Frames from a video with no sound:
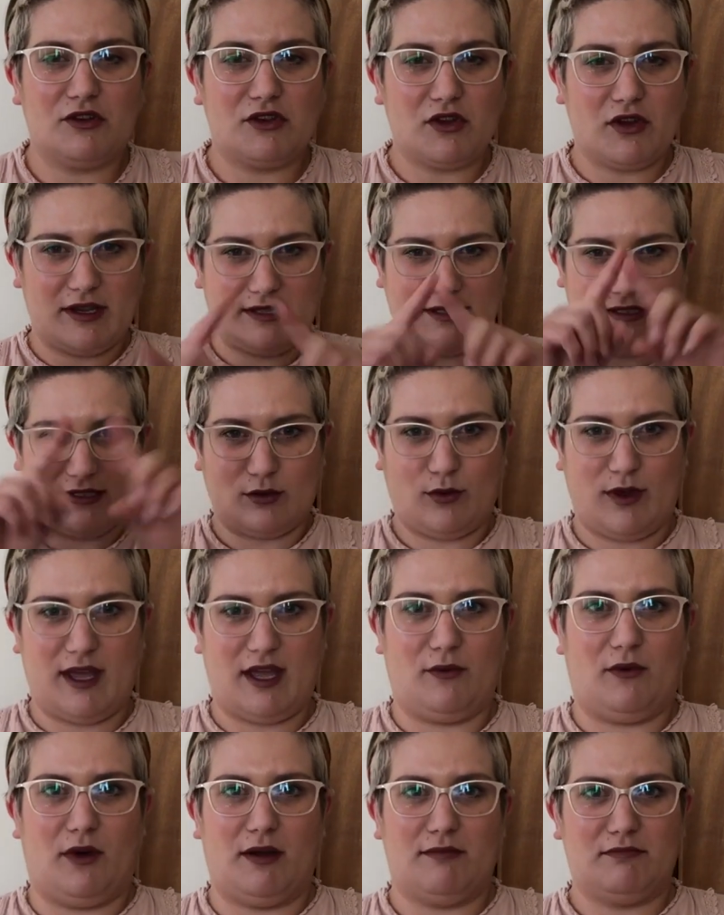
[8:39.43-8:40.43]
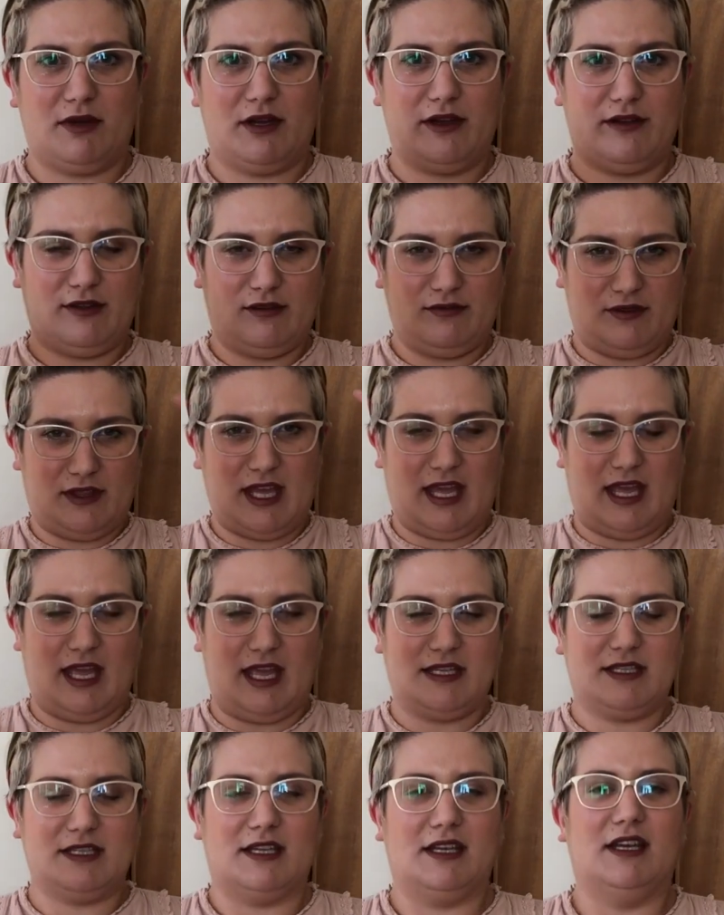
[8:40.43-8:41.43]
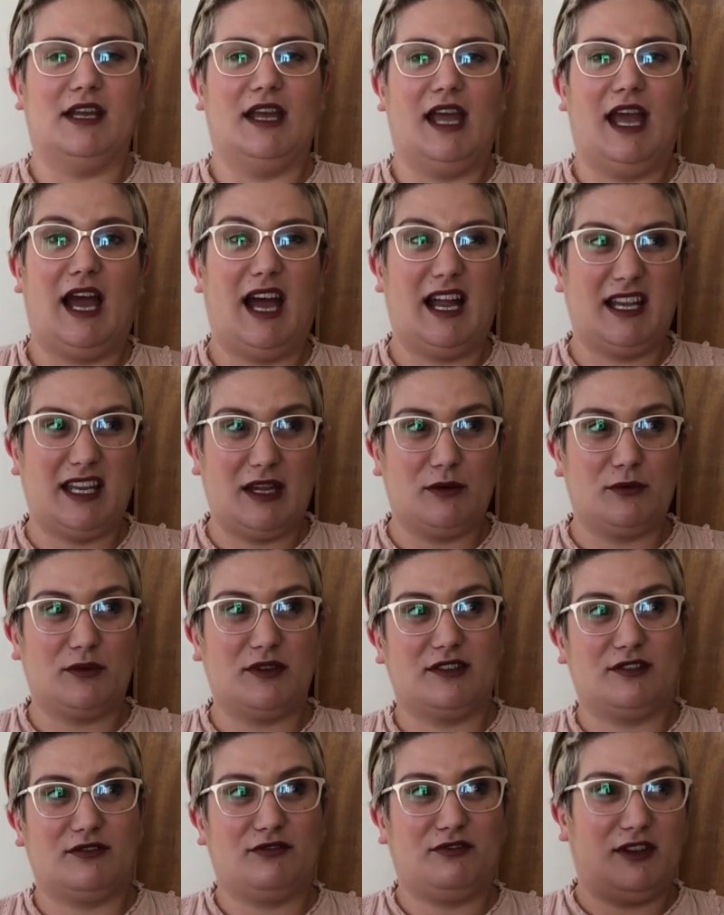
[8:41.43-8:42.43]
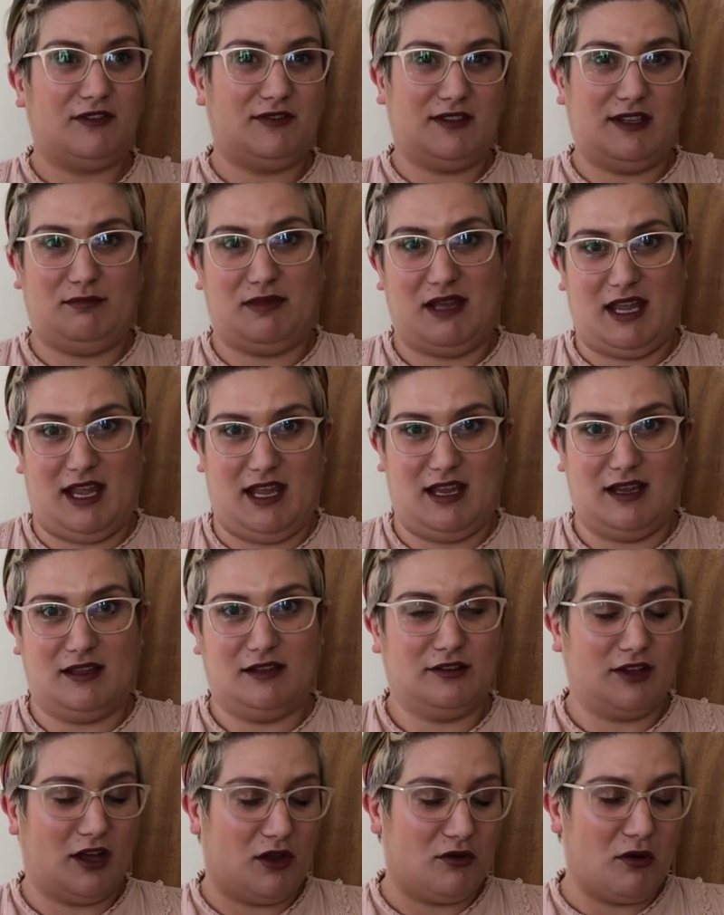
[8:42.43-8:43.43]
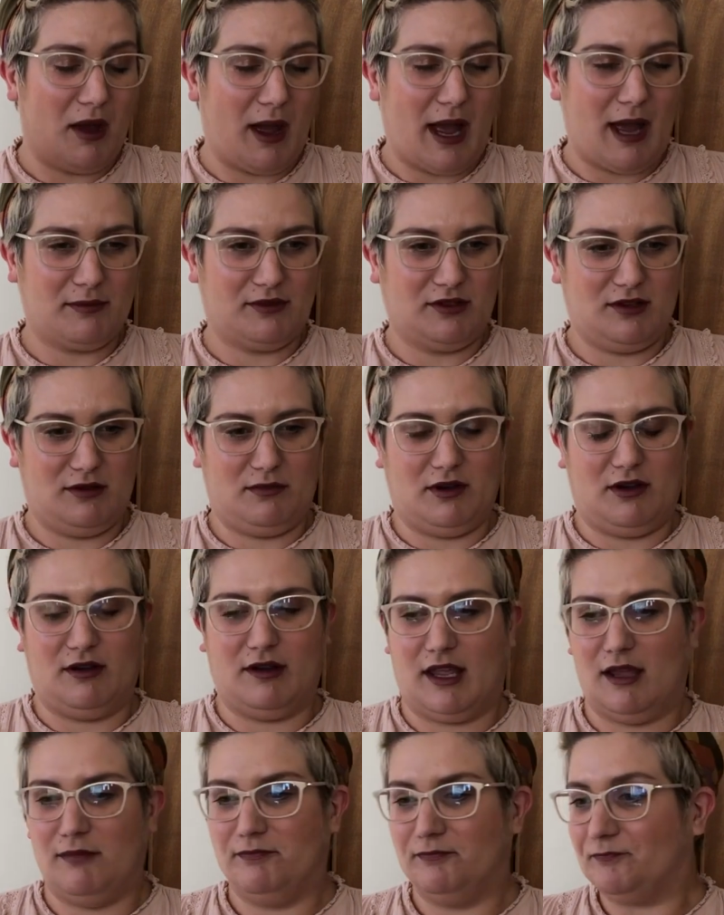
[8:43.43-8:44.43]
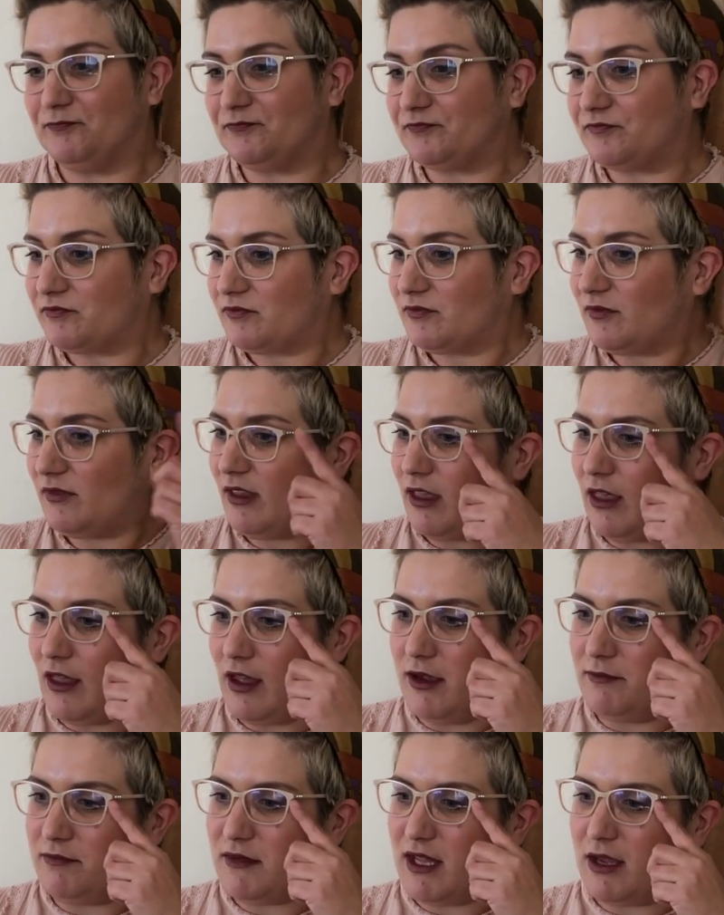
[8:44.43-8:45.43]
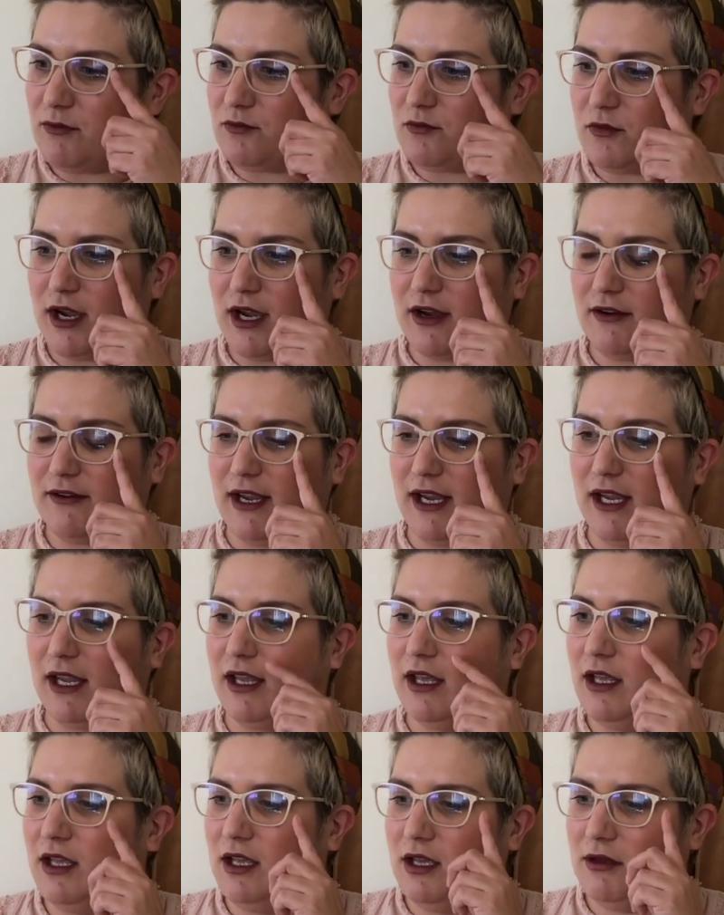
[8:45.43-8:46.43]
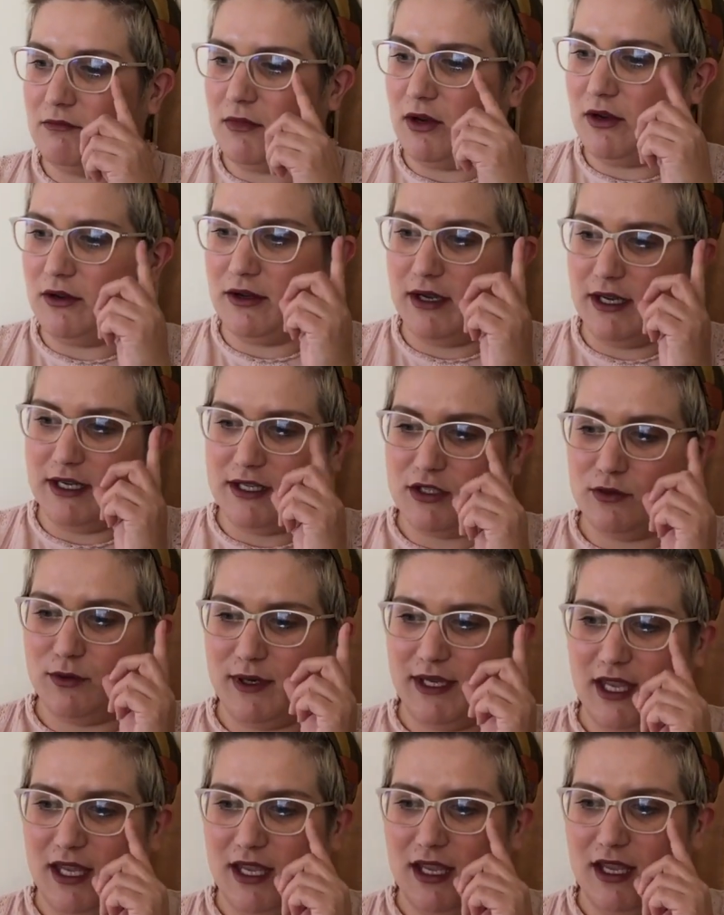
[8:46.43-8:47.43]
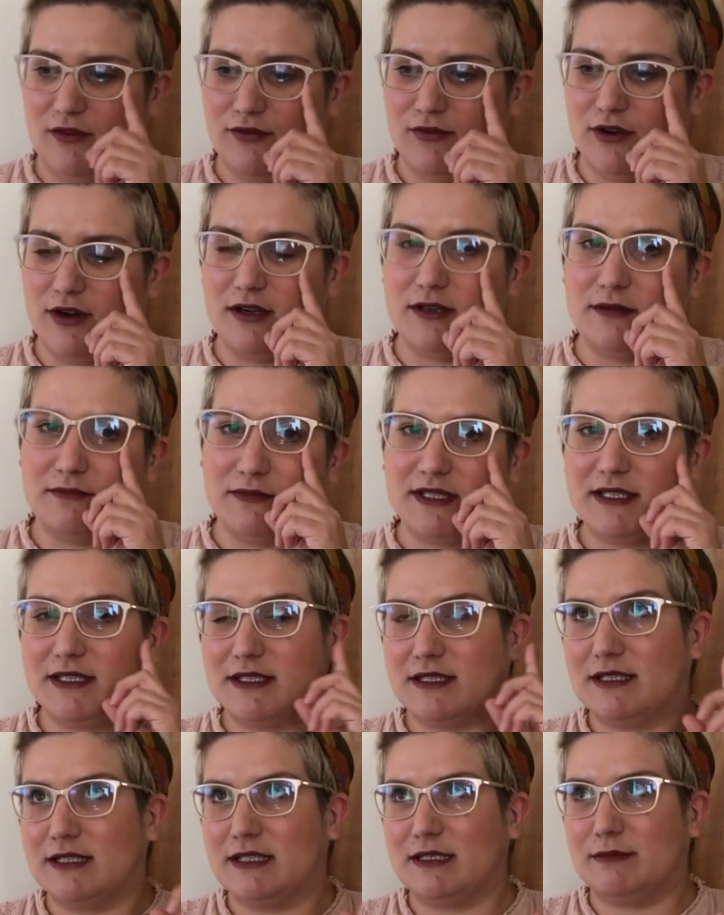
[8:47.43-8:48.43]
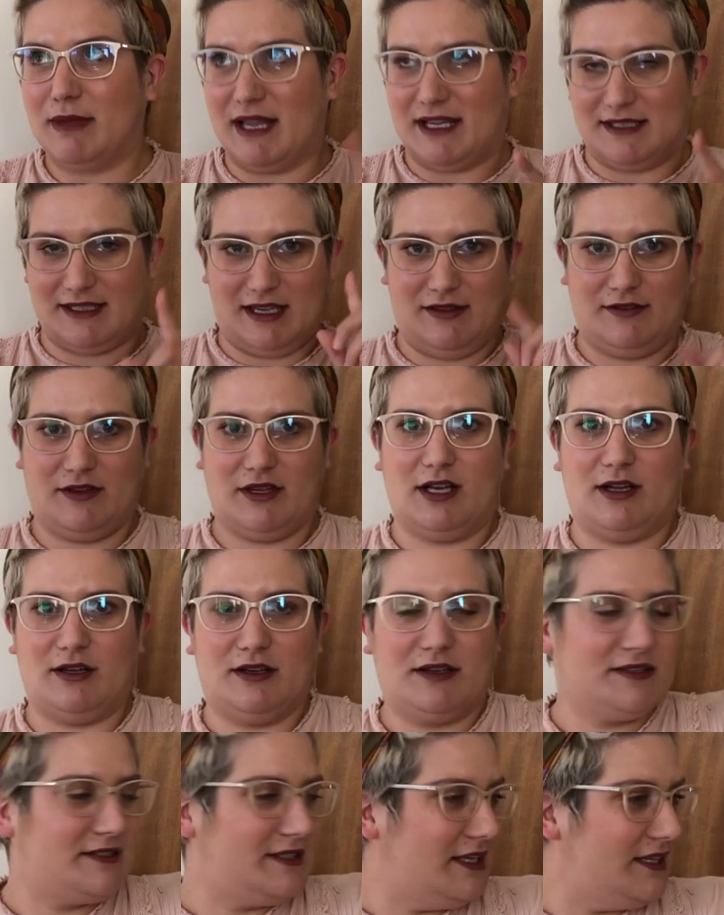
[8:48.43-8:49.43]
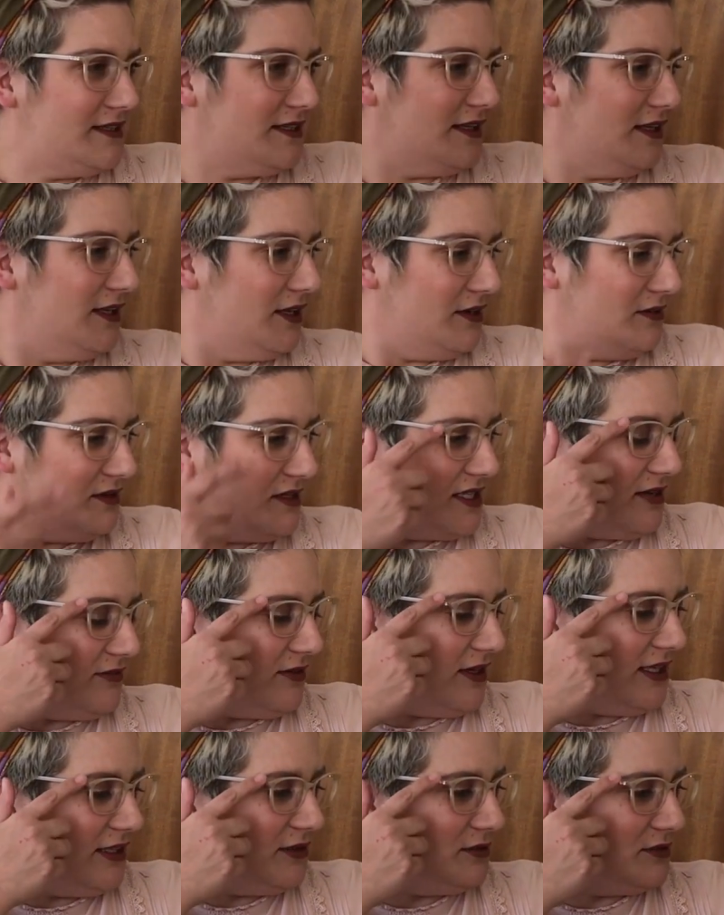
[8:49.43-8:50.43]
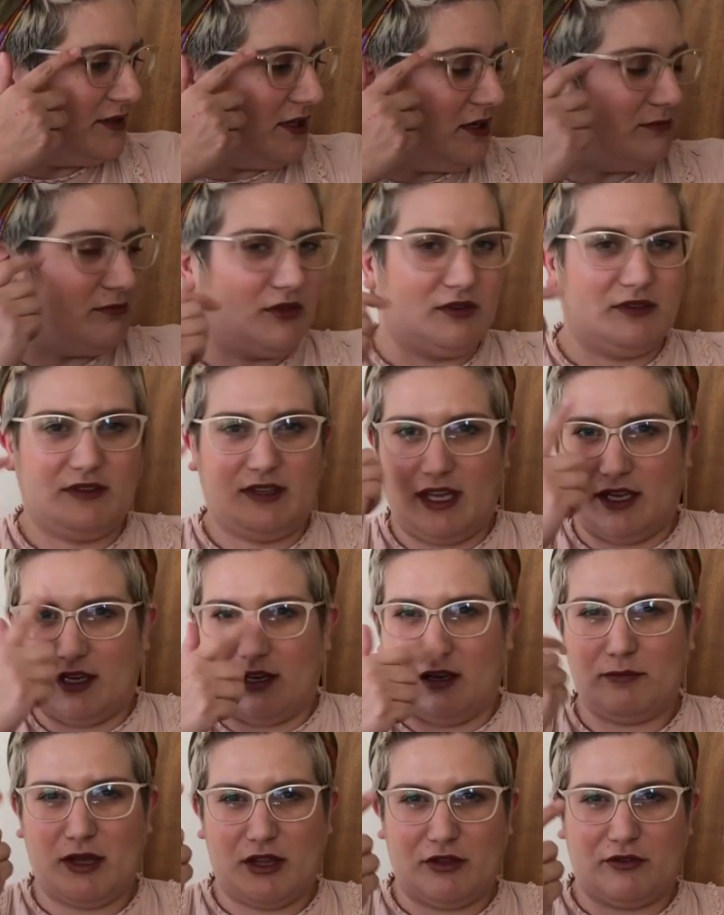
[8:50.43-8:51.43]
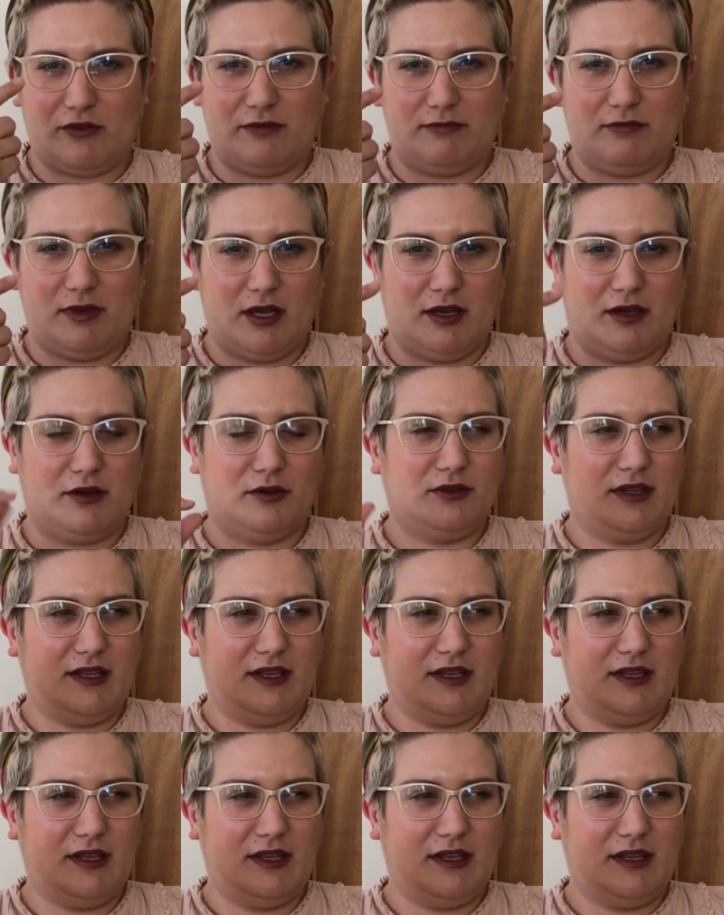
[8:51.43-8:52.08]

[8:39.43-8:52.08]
Nice square one, perfect for the head, and it was 50p, so absolute bargain. I'm then wearing my Twiggy from Specsaver glasses, which have like little diamante and a mother of pearl.